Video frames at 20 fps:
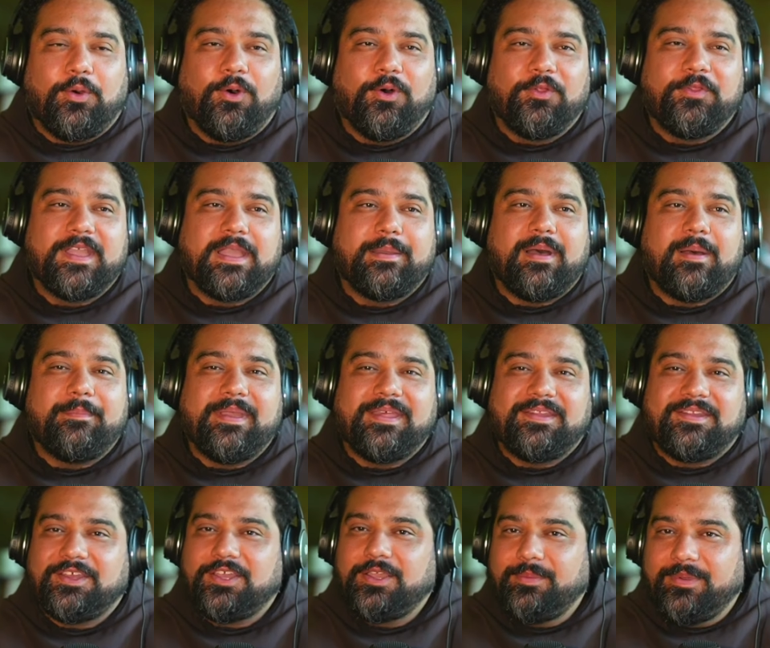the whole thing about
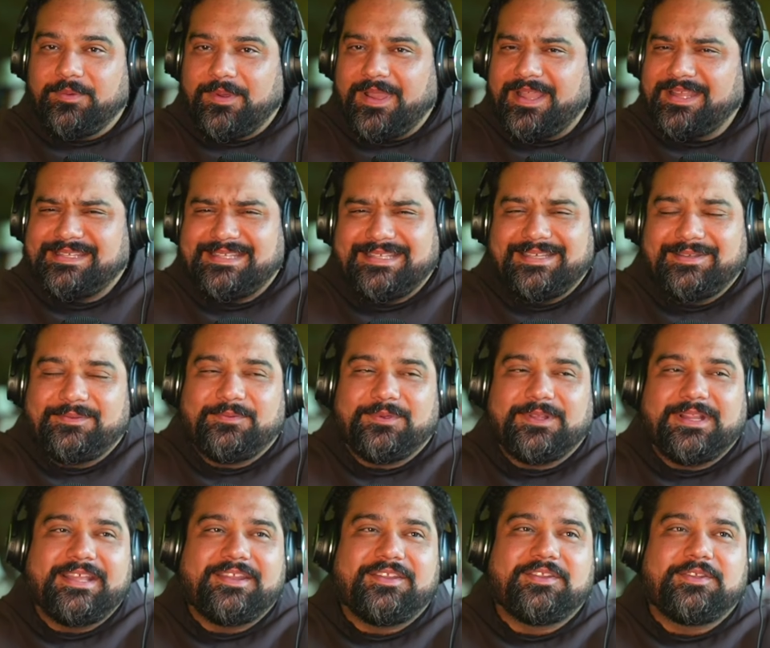basic human rights, it
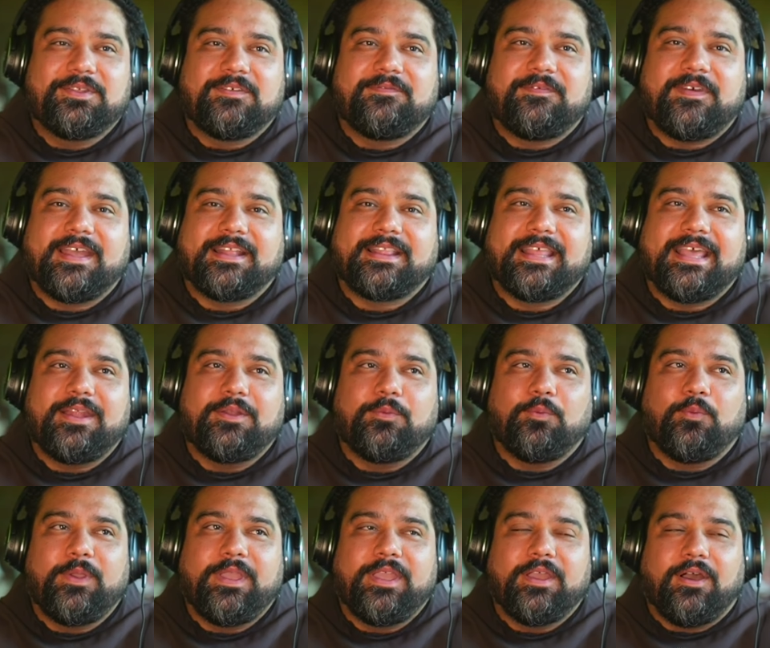relates to the fact that
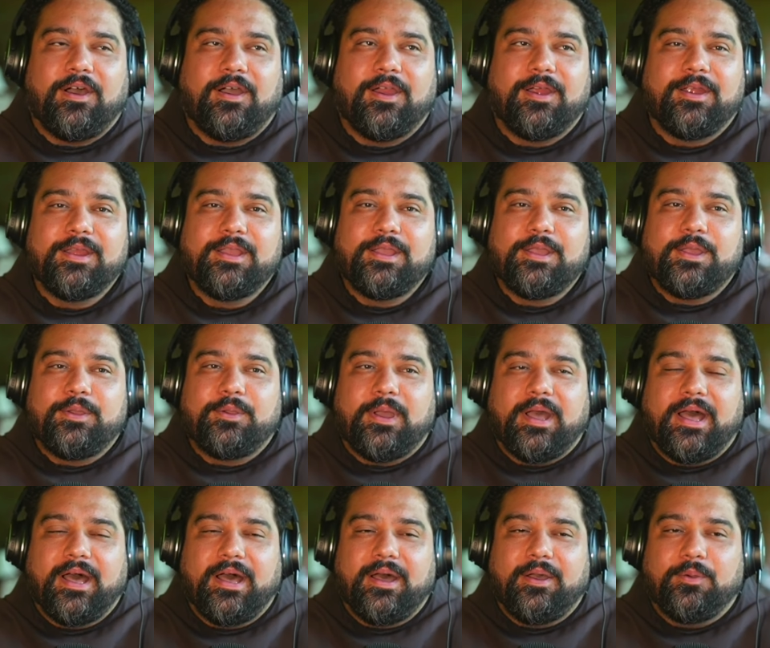we are
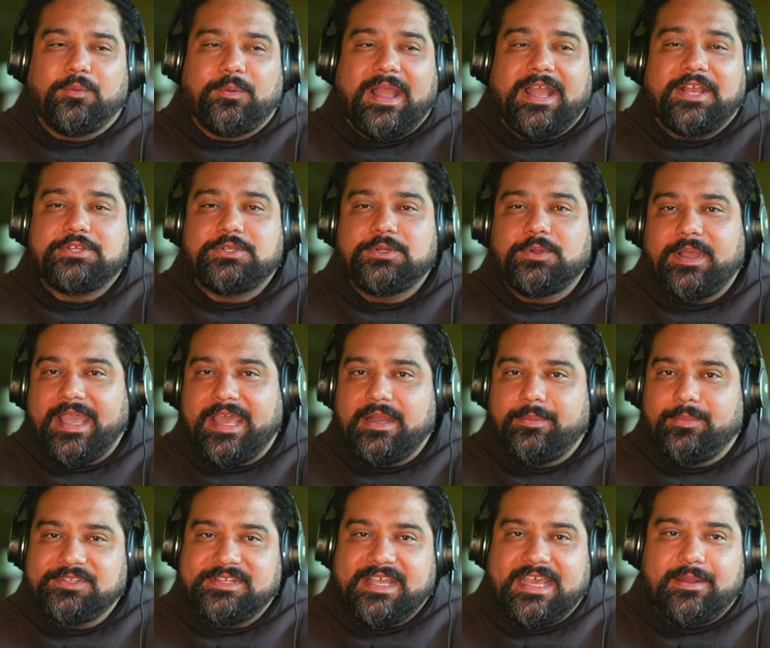rational
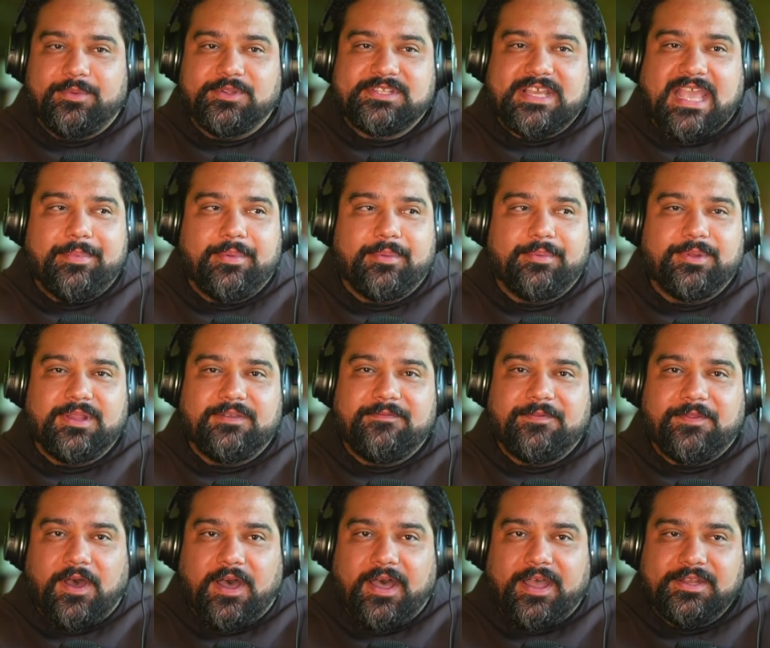animals, animals capable
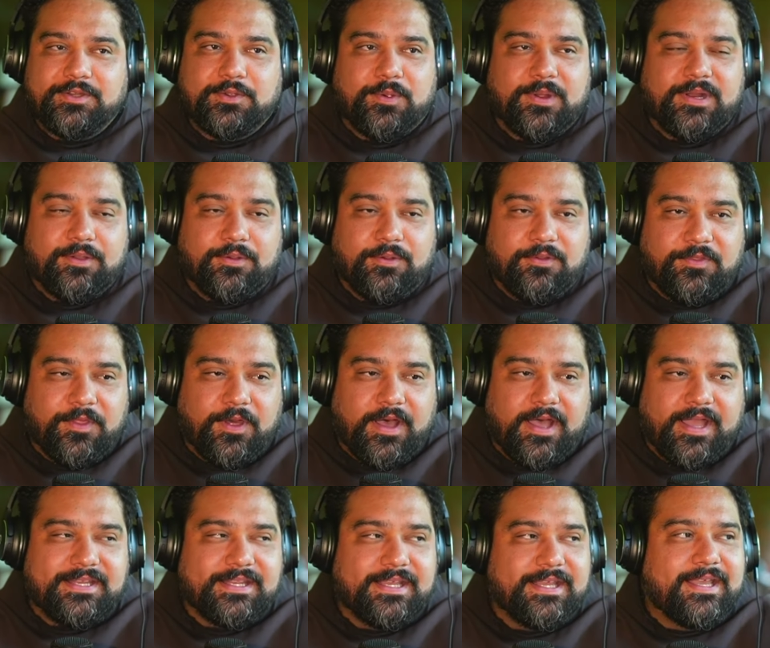of thought, critical
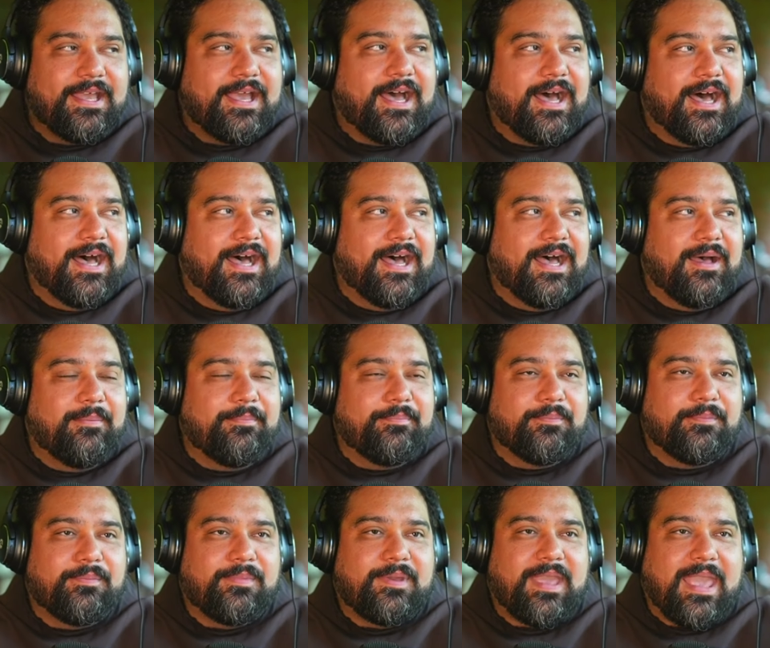thought,
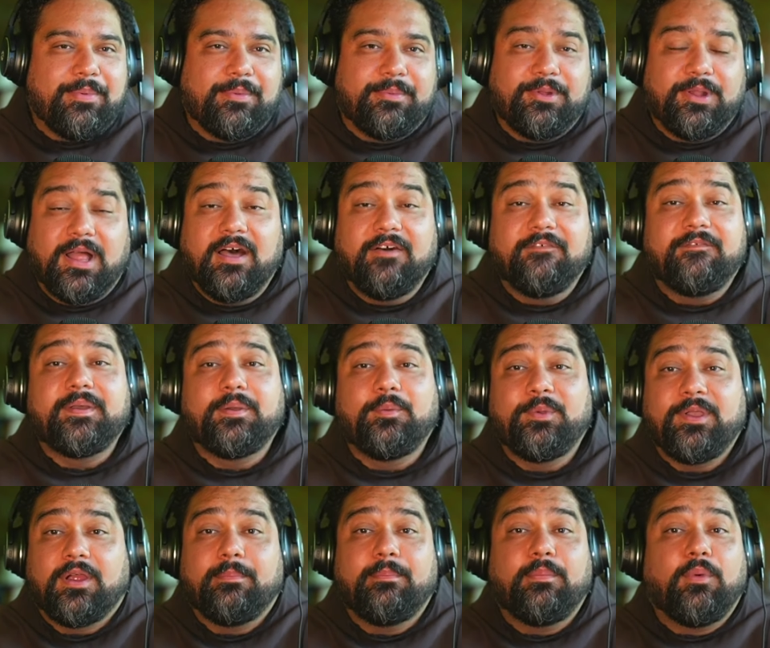capable of,
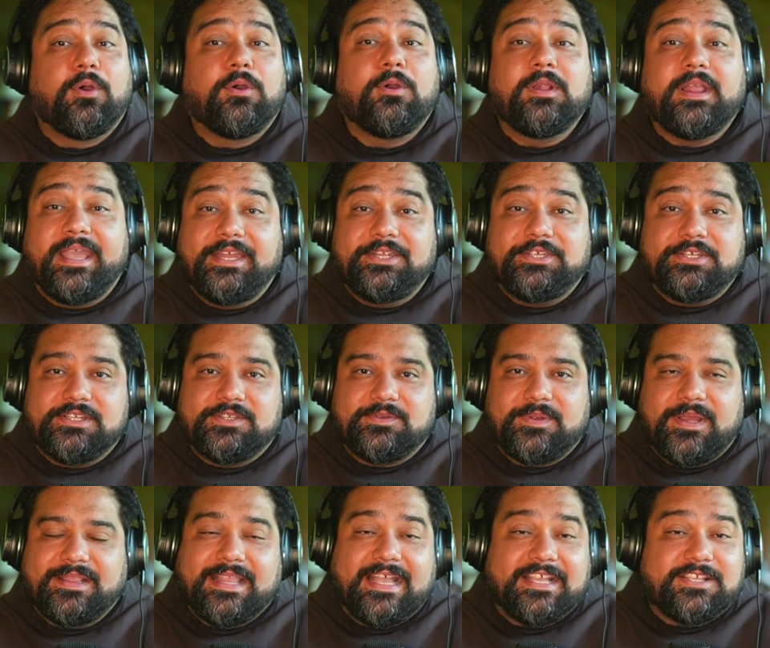we are moral
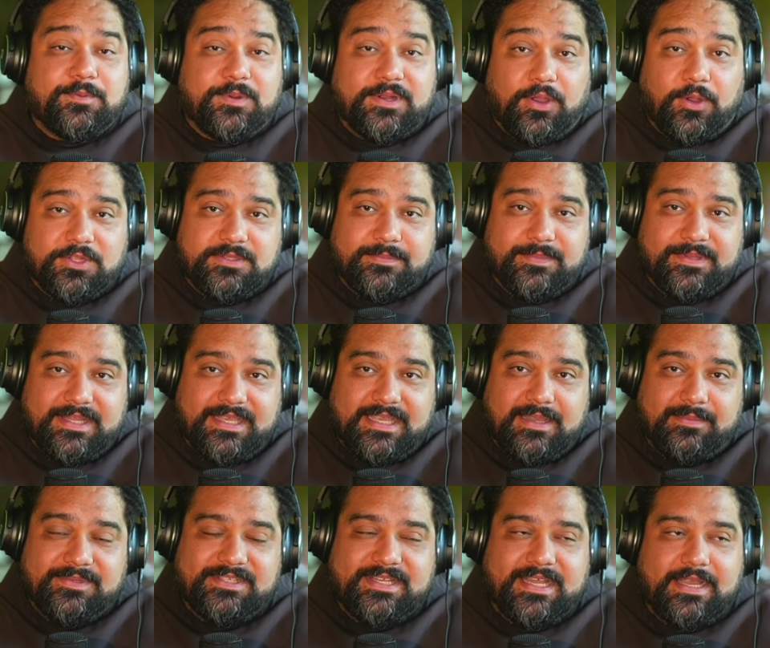agents, right? That's what it ultimately
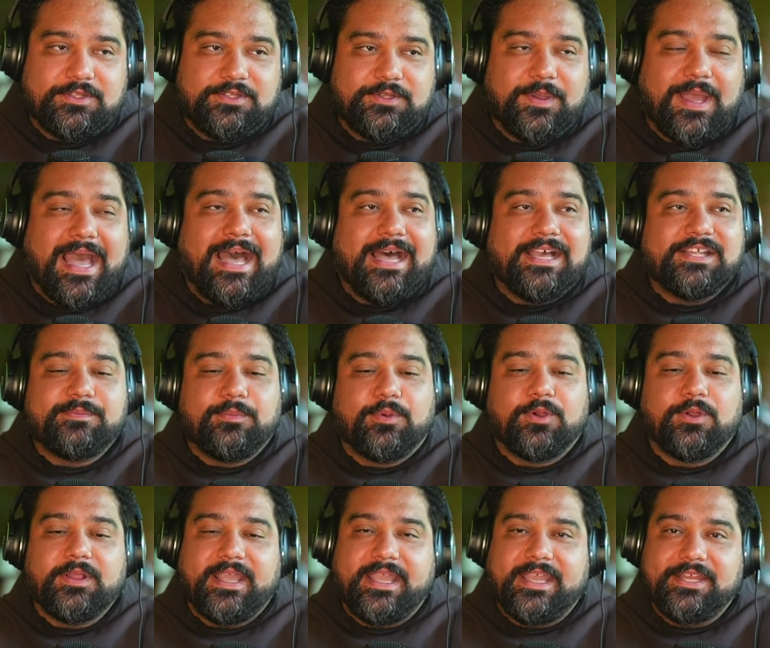comes down to. As
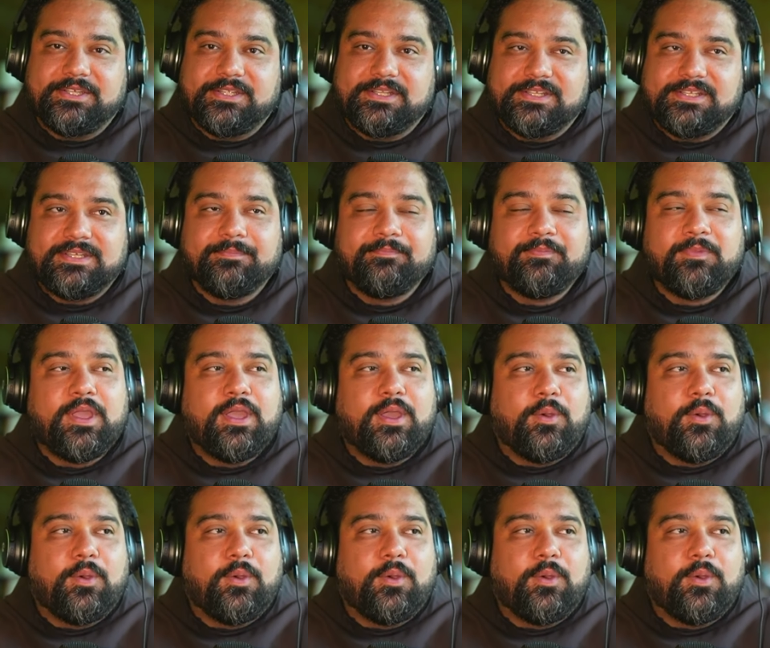moral agents,